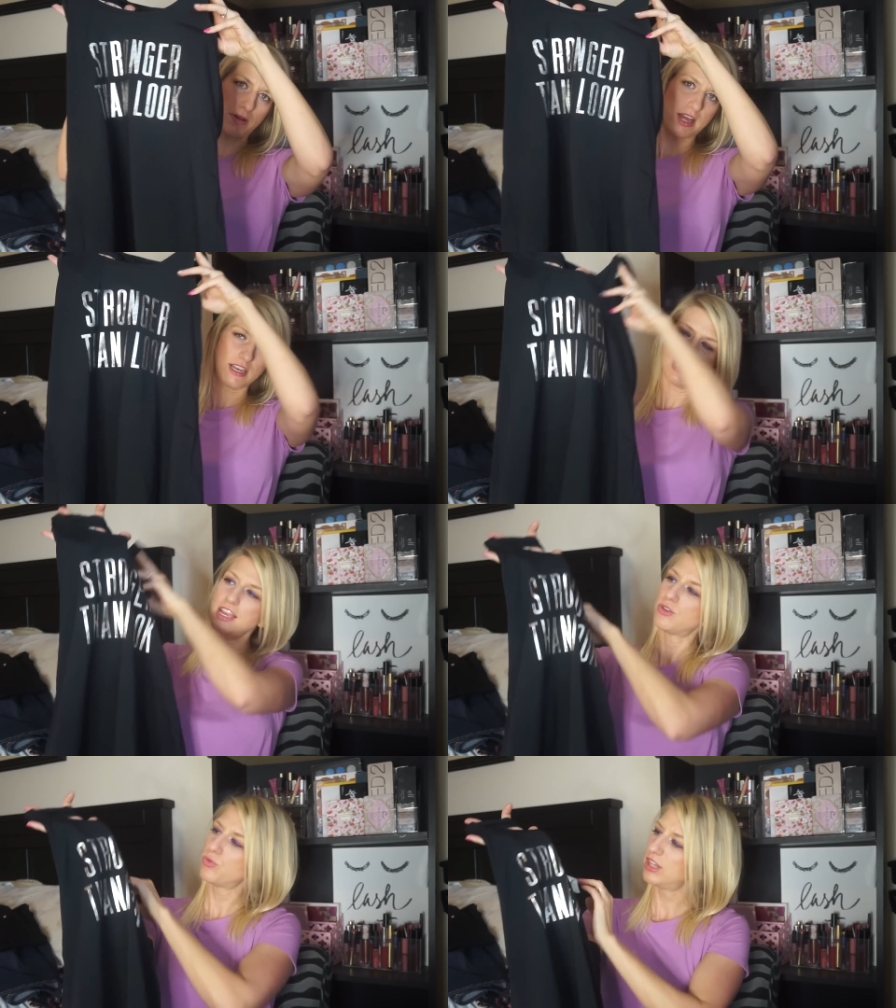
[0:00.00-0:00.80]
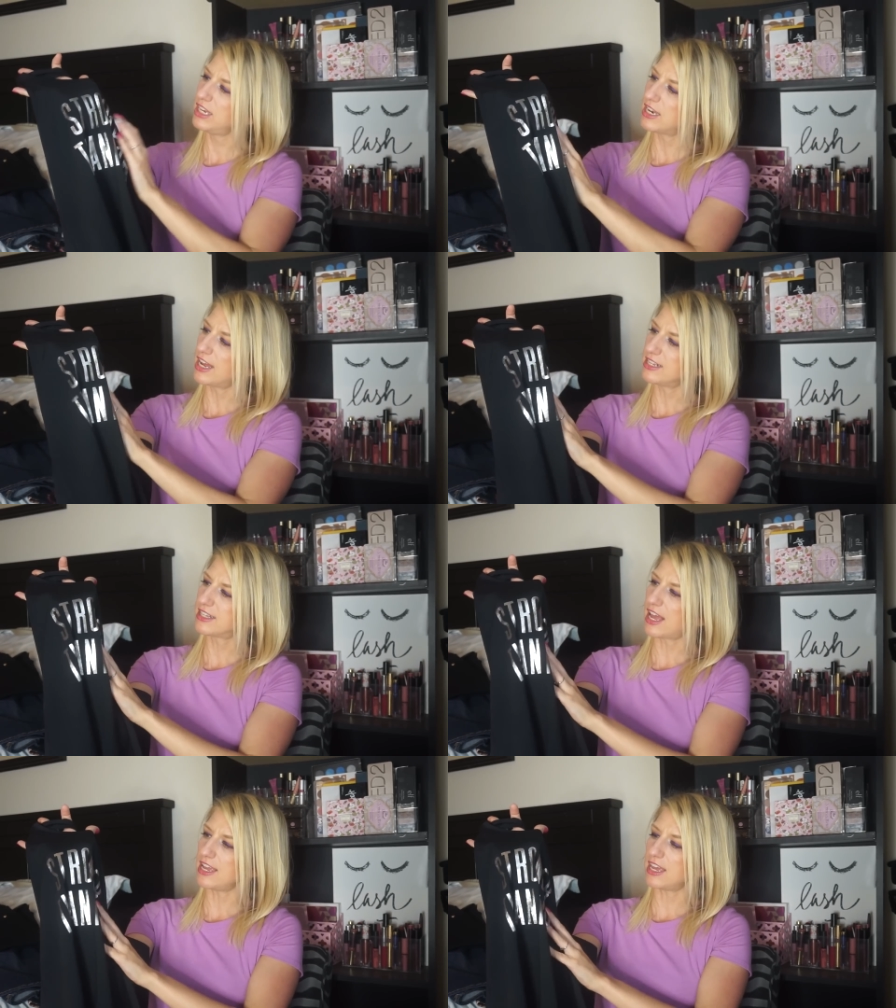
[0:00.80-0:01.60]
But it's really nice,
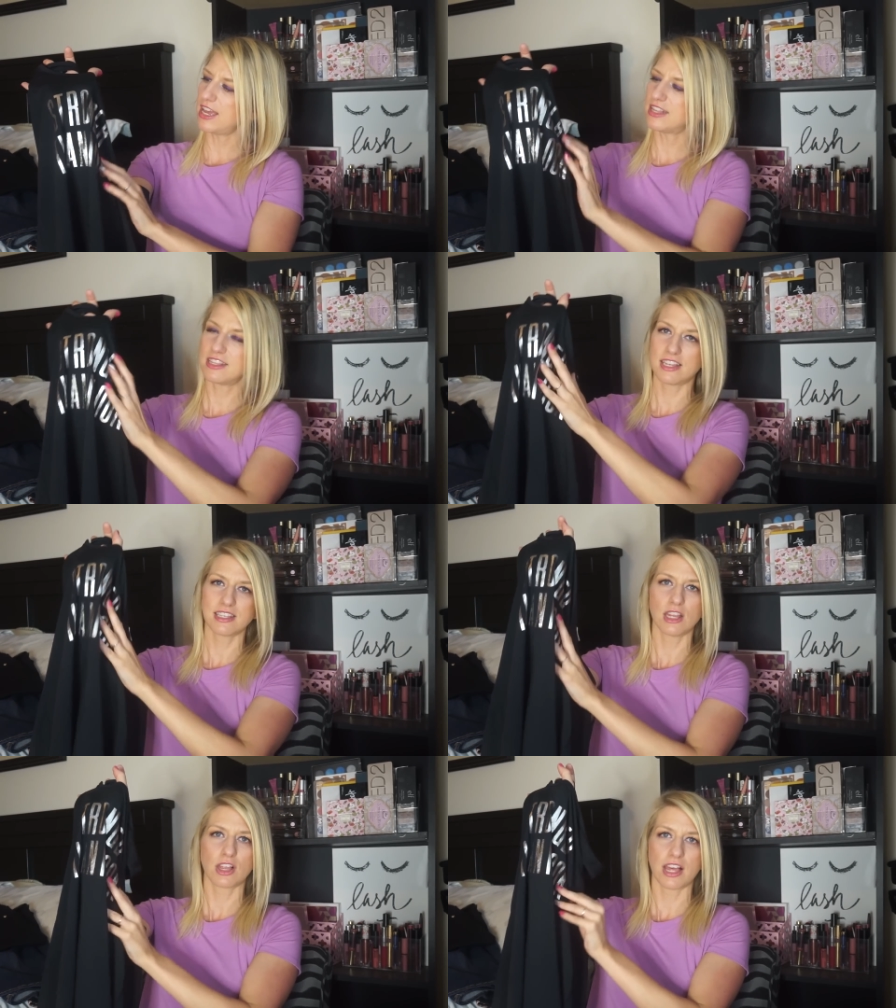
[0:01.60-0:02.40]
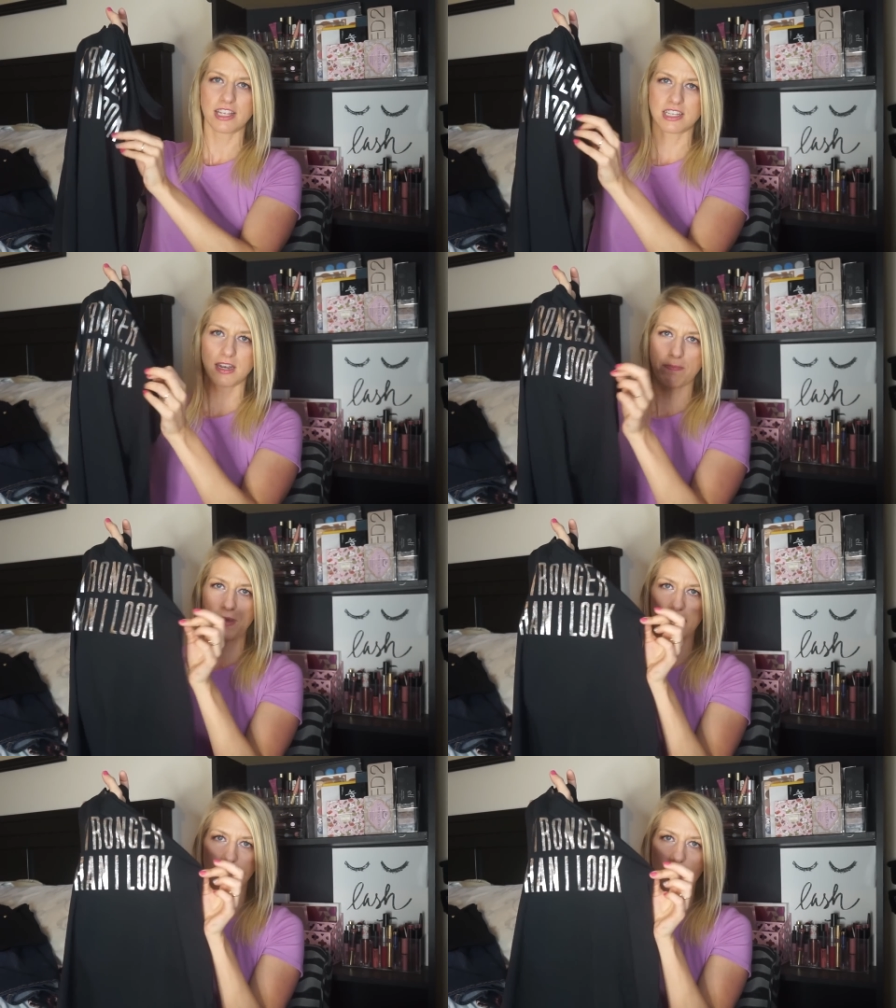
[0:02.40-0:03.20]
like it doesn't look like it's gonna
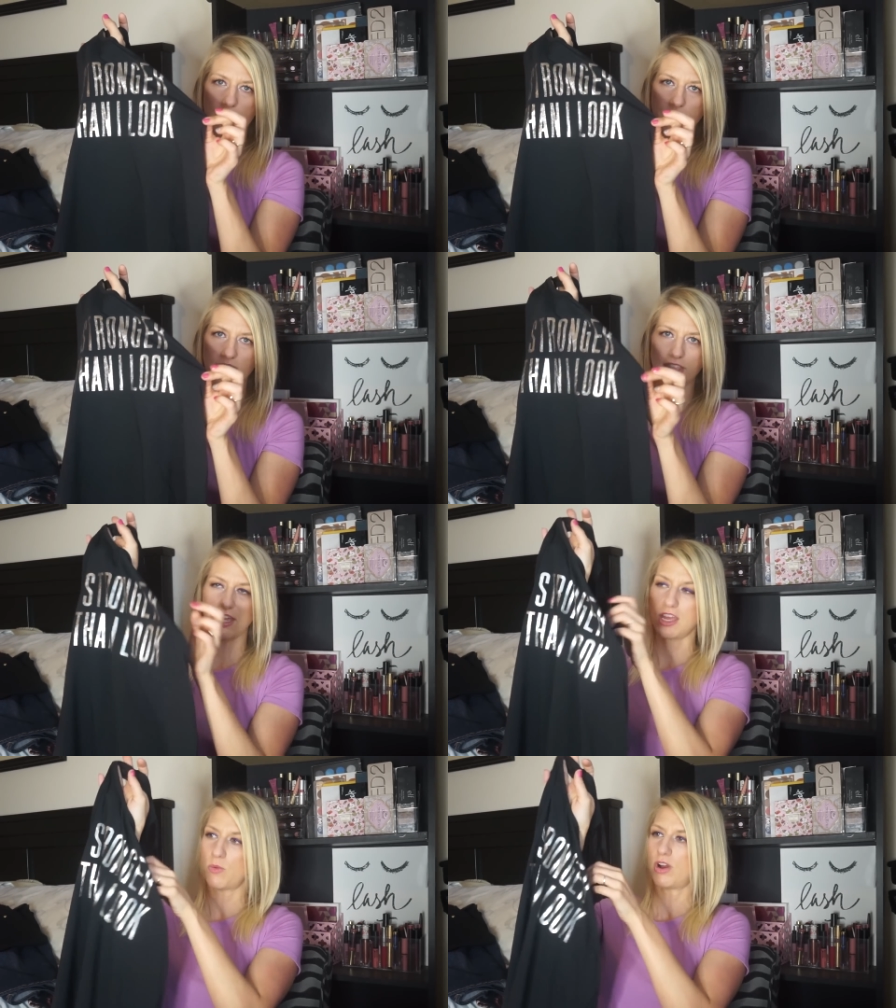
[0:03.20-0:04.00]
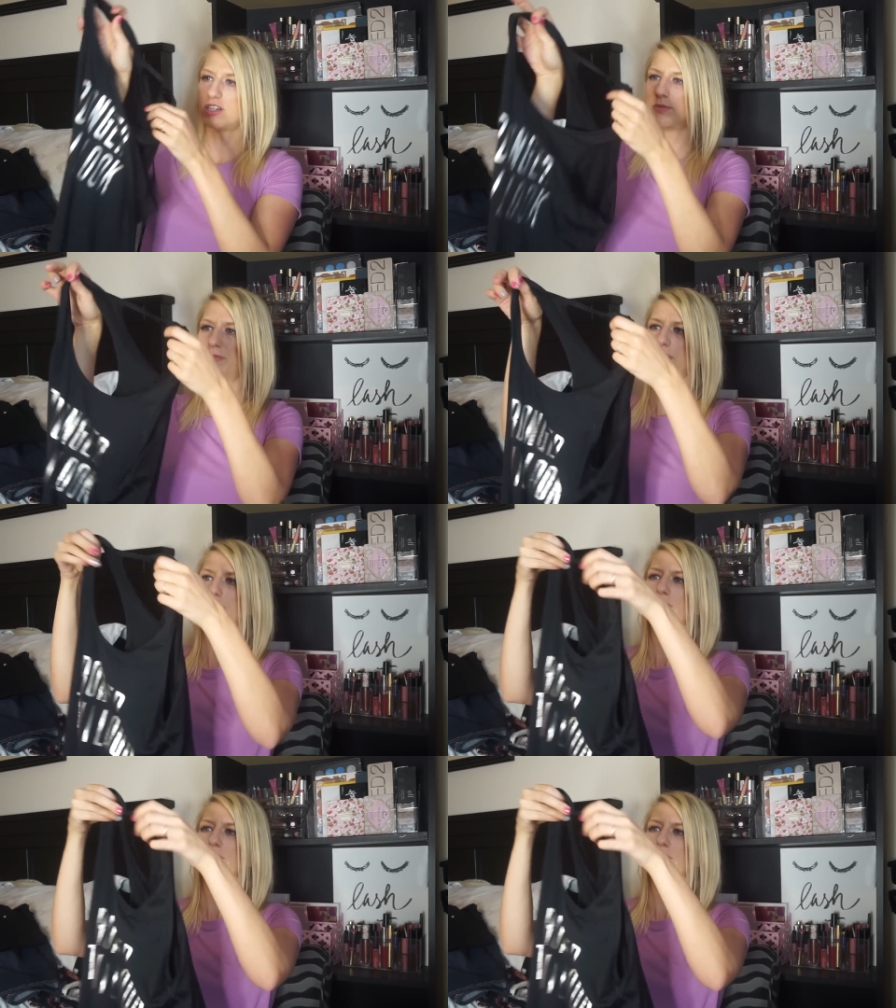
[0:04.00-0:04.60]
peel off or anything. It washed up really